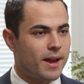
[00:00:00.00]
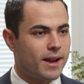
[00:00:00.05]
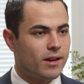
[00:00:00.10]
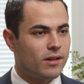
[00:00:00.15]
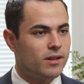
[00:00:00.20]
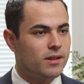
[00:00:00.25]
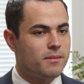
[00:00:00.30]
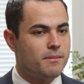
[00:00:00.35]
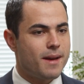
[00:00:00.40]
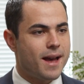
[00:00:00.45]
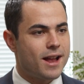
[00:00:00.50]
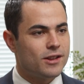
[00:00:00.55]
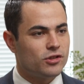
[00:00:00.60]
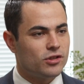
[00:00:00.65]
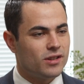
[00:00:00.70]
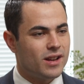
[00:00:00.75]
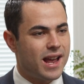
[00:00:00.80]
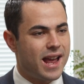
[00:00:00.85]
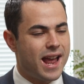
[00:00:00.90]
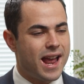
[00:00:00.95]
I couldn't
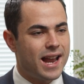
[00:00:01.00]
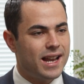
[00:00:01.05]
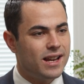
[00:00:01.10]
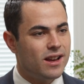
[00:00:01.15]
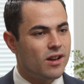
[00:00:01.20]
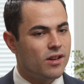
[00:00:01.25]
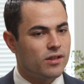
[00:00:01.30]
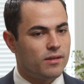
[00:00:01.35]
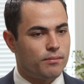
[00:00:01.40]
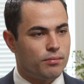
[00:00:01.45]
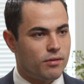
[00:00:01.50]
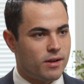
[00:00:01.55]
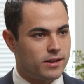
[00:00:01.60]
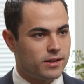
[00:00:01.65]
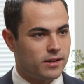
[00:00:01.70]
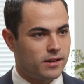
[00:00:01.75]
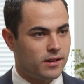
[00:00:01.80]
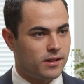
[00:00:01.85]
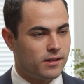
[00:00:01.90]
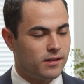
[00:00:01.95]
imagine any other
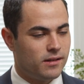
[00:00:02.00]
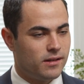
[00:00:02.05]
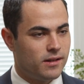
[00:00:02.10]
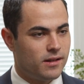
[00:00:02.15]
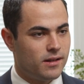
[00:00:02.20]
president